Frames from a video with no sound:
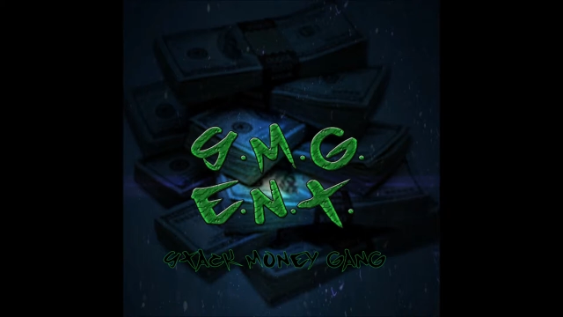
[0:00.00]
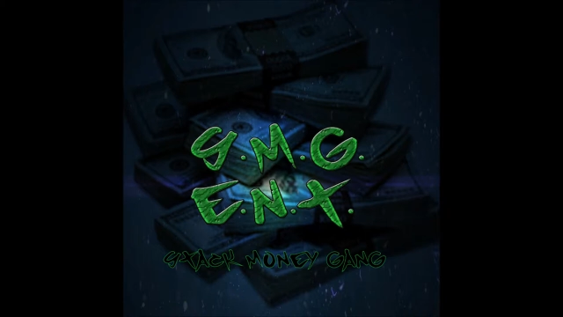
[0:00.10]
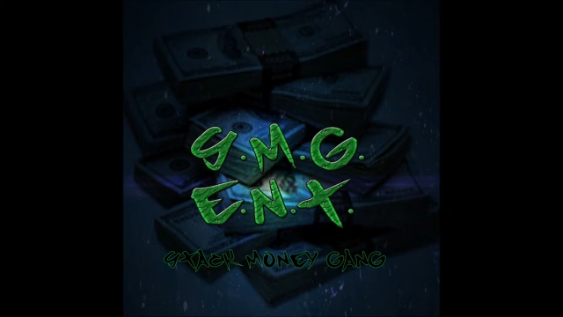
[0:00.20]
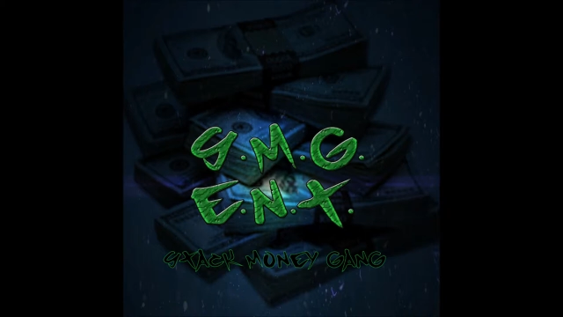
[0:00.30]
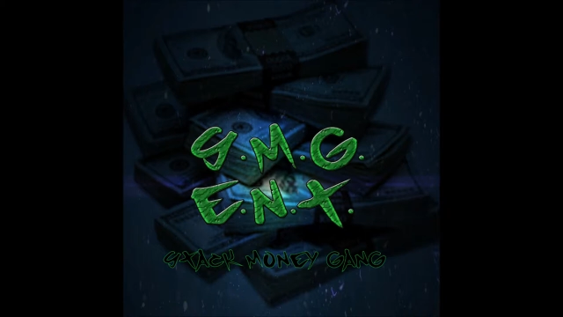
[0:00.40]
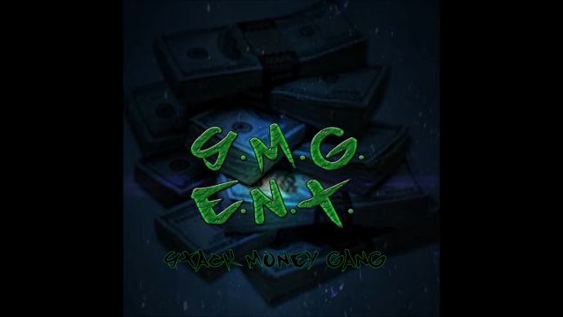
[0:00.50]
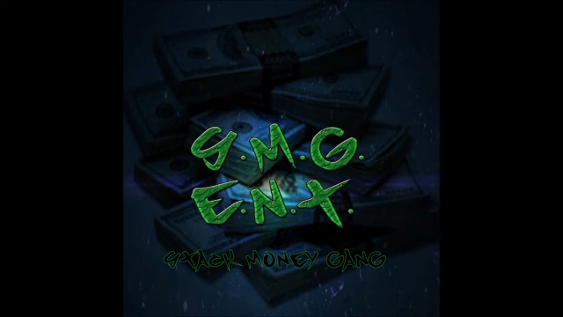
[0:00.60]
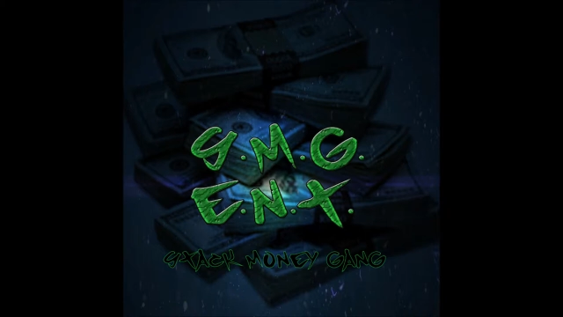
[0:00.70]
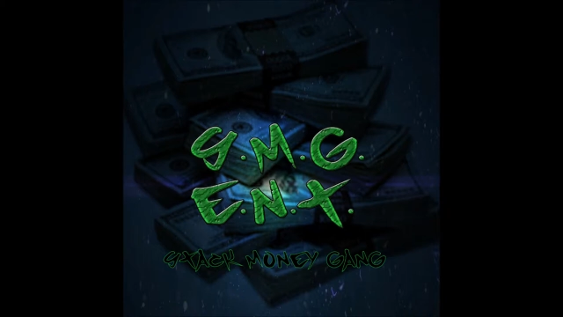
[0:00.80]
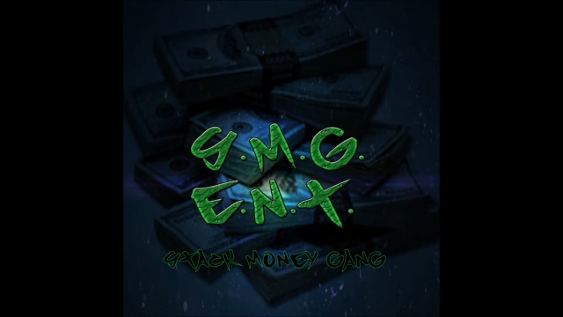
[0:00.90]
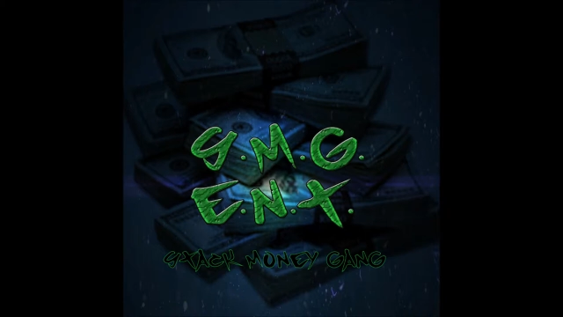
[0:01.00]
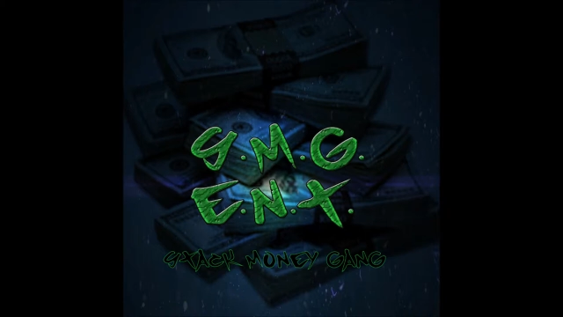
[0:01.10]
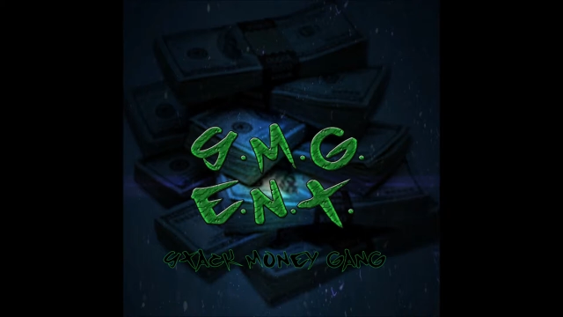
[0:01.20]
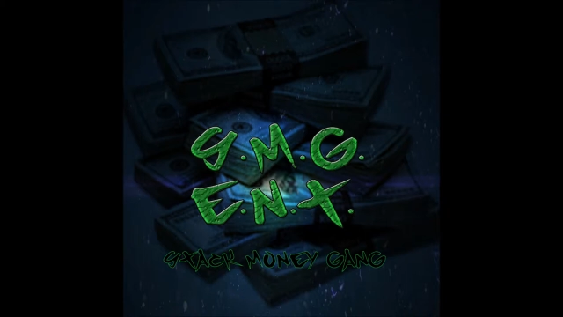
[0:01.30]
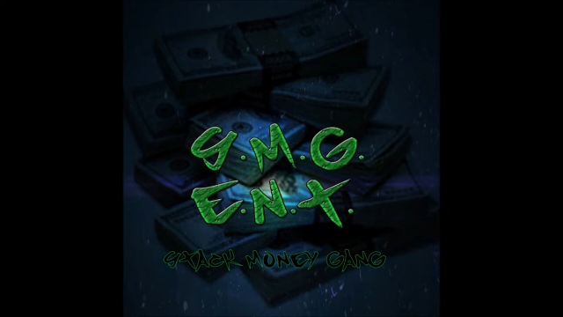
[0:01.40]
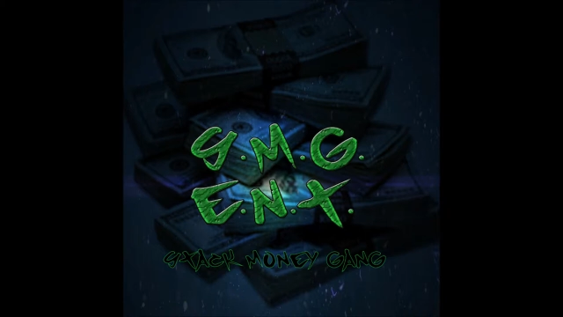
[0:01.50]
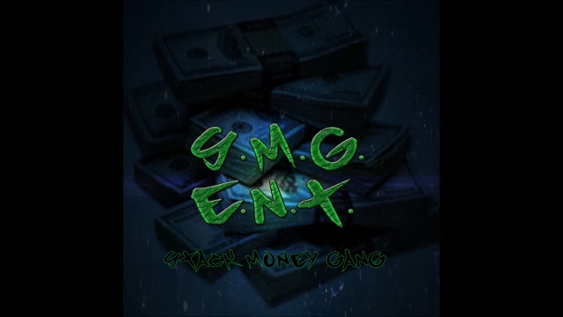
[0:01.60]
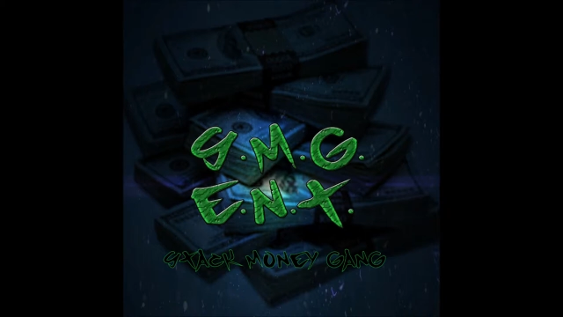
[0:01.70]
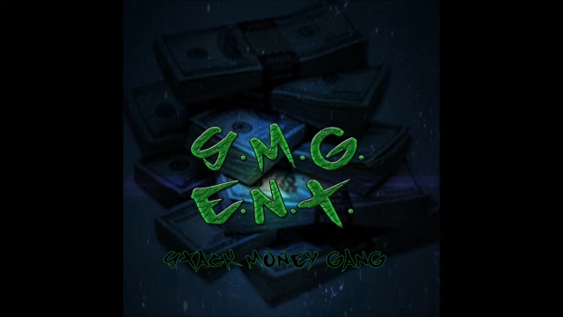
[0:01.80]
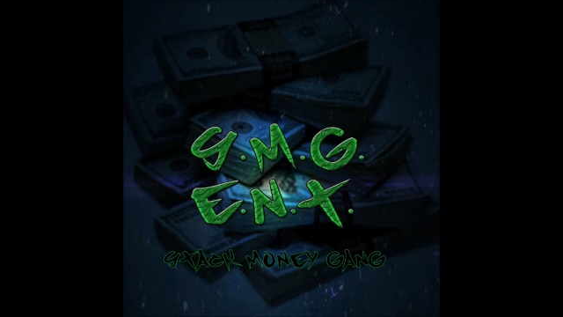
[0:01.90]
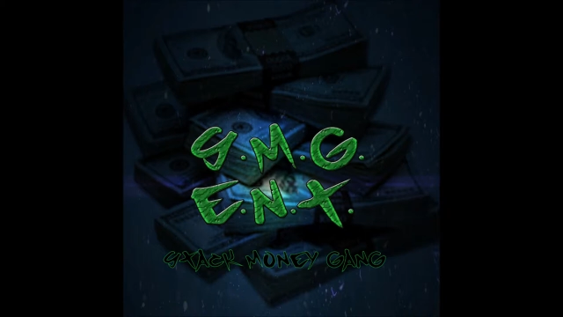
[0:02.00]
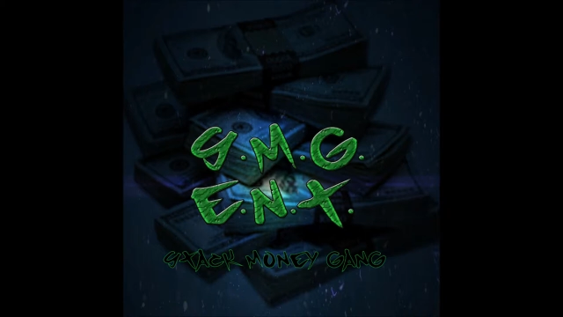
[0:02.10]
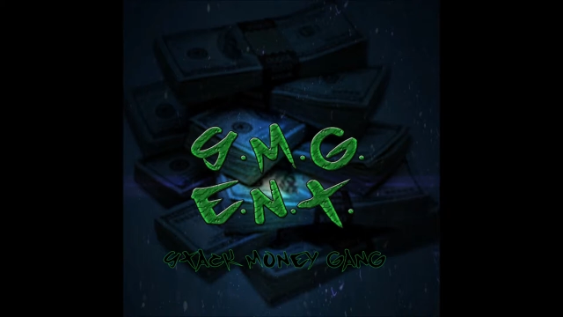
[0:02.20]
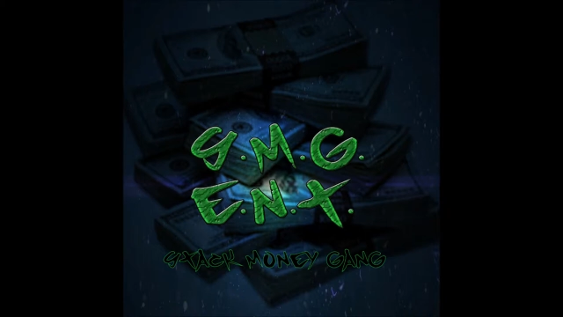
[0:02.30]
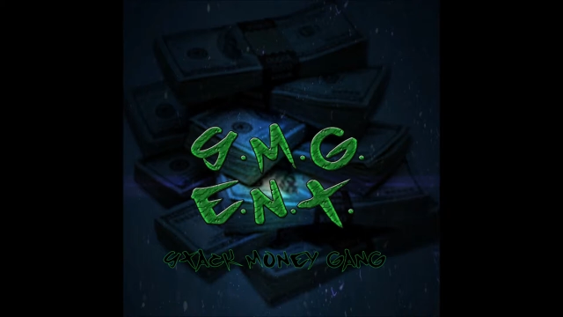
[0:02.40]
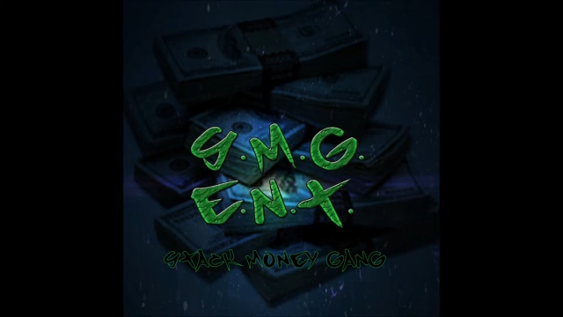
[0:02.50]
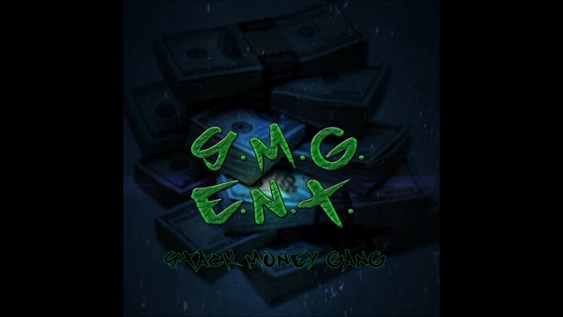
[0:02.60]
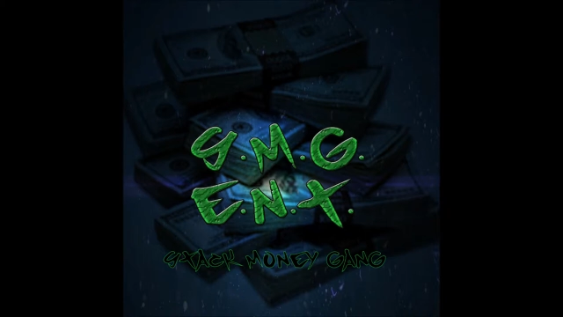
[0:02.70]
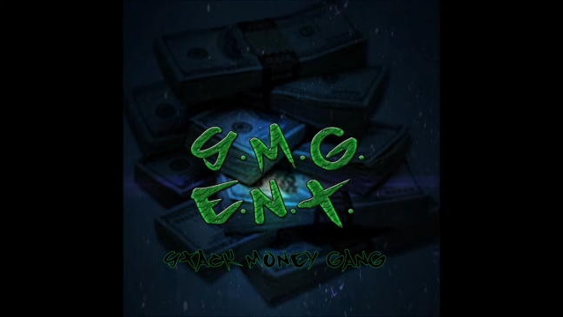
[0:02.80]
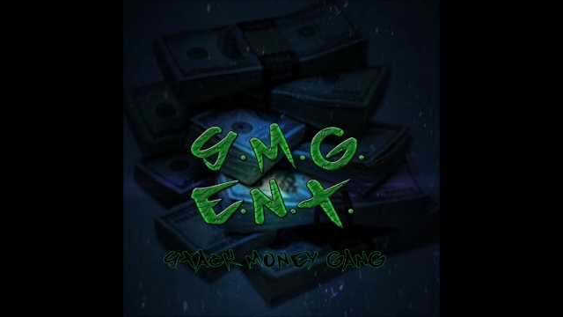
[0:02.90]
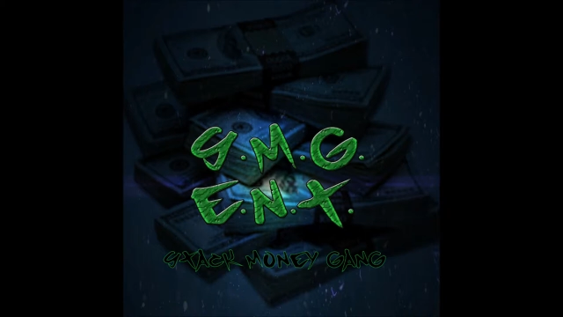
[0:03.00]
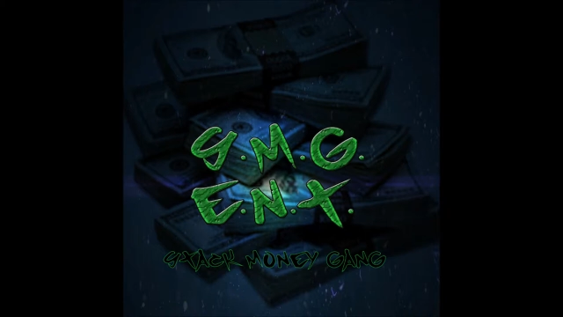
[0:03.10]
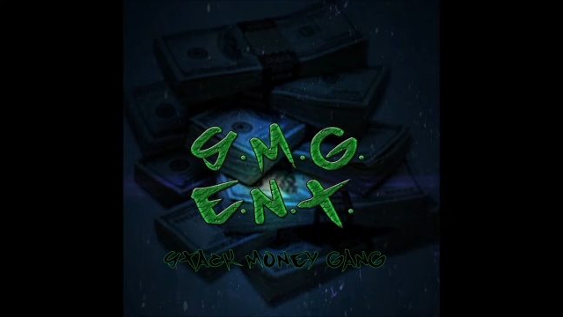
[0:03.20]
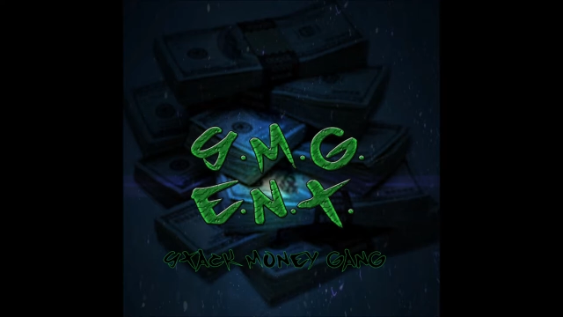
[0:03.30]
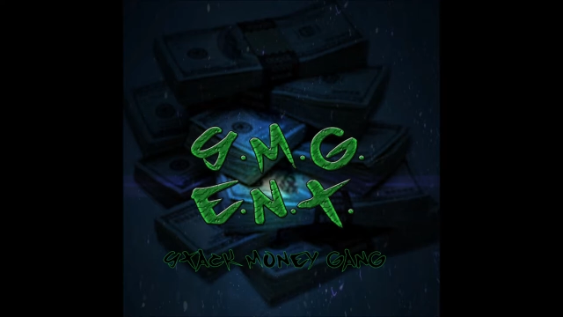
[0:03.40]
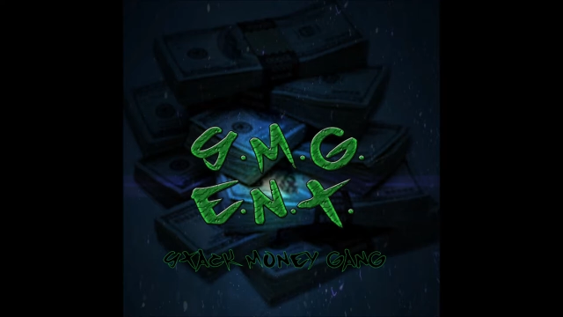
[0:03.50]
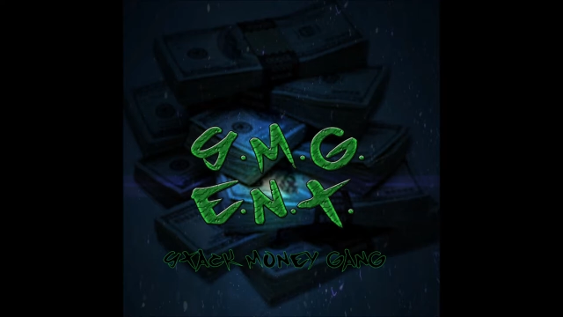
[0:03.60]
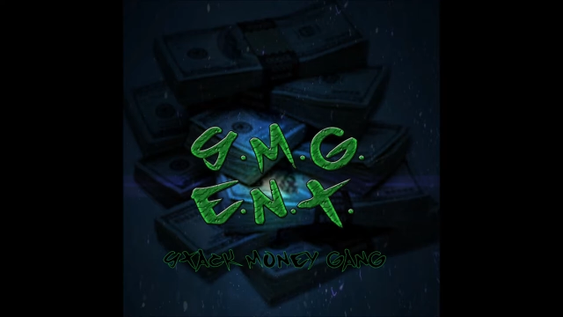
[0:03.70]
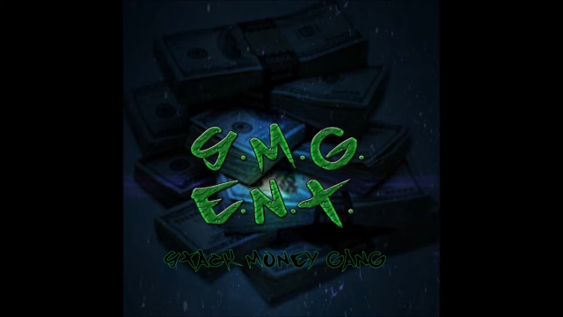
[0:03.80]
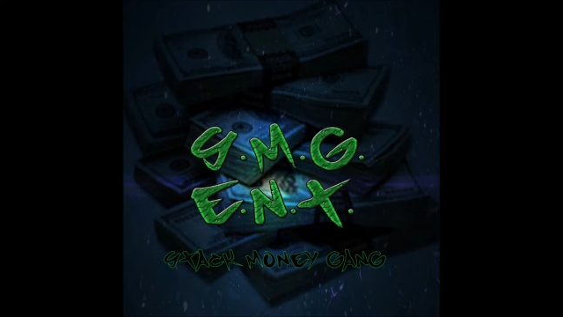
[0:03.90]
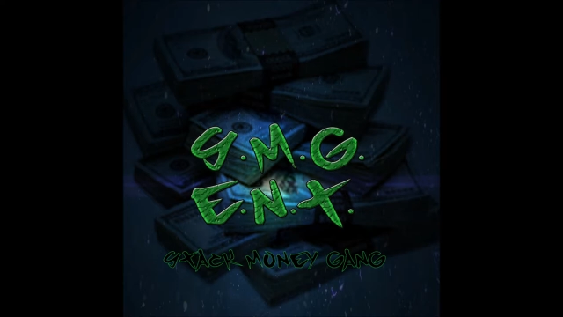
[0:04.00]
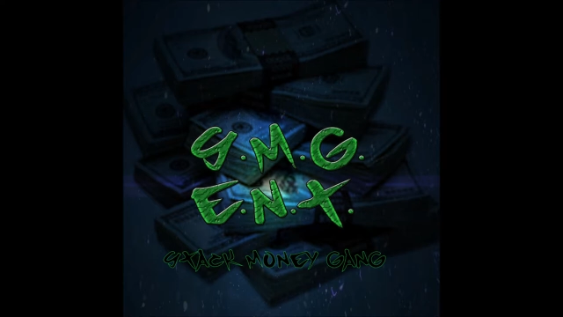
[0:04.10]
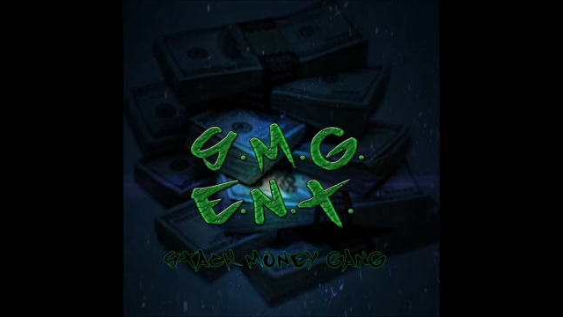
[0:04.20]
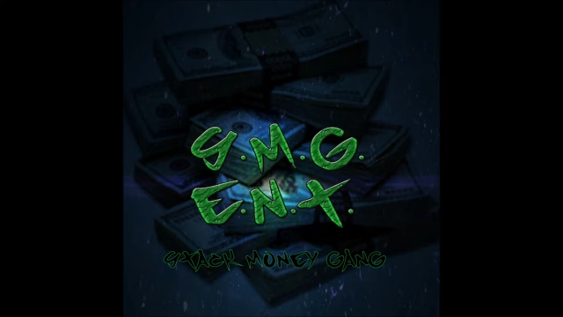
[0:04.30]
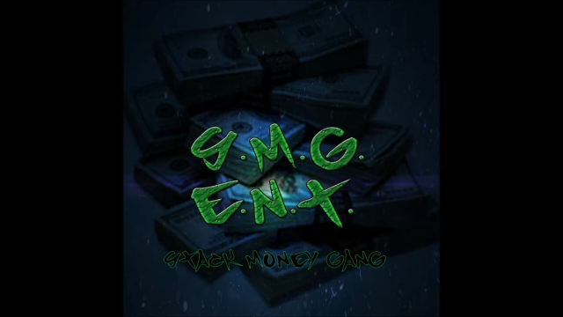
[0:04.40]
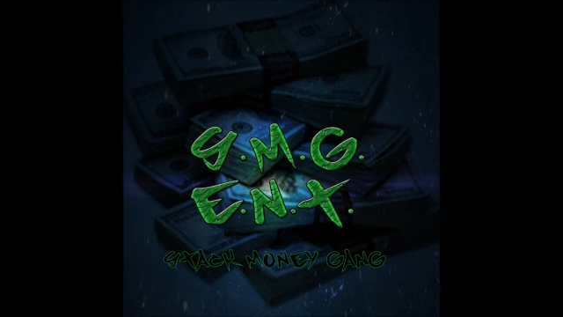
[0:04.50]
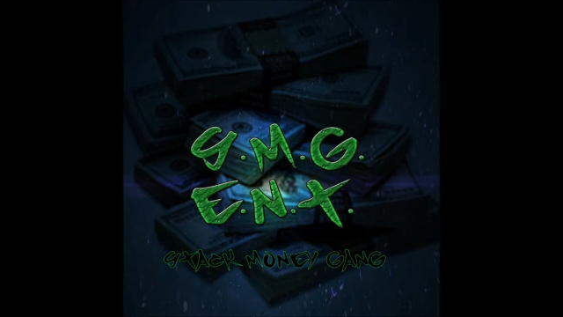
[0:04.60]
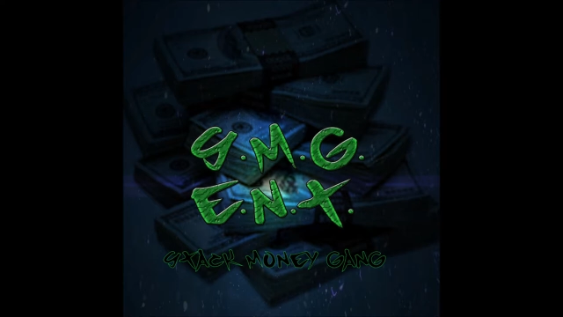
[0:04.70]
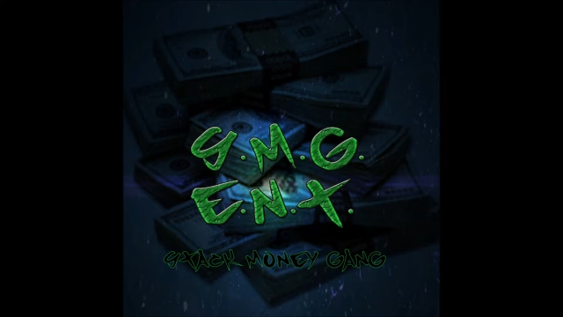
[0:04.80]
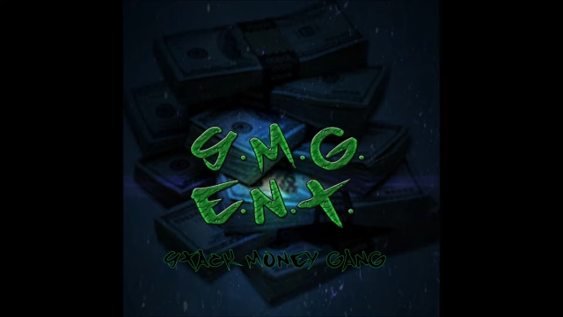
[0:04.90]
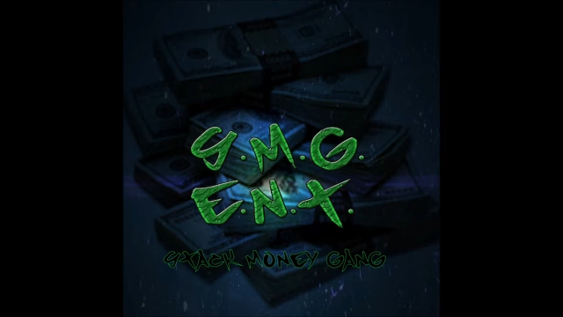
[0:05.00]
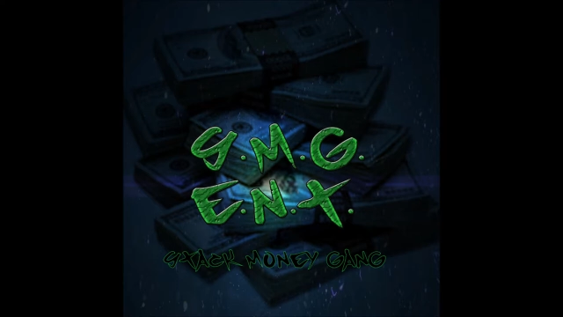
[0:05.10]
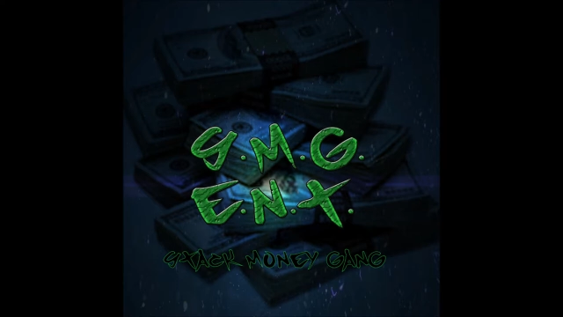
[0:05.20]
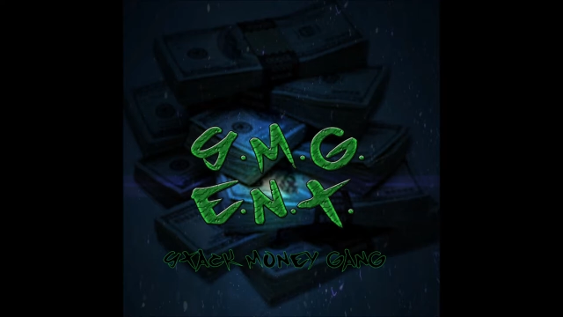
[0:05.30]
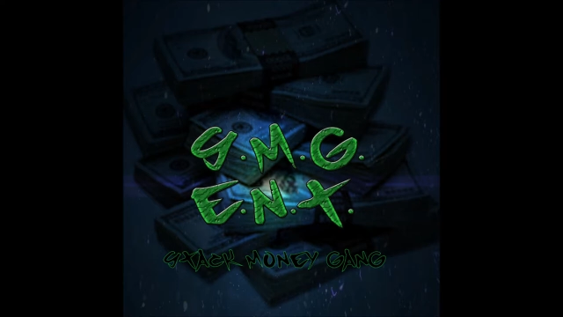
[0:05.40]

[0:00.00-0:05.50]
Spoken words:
[unreadable: no face in view]